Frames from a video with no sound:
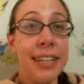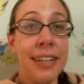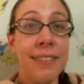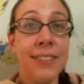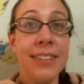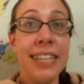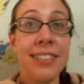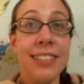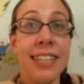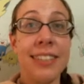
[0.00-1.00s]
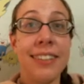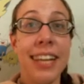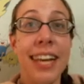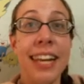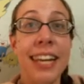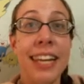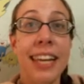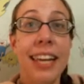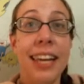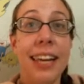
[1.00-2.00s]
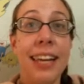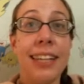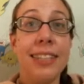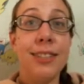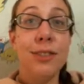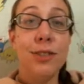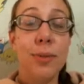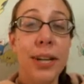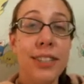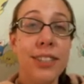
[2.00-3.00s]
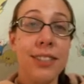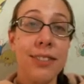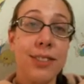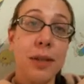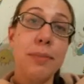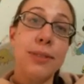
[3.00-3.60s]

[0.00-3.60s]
or we can just hit OK, and a new swatch shows up.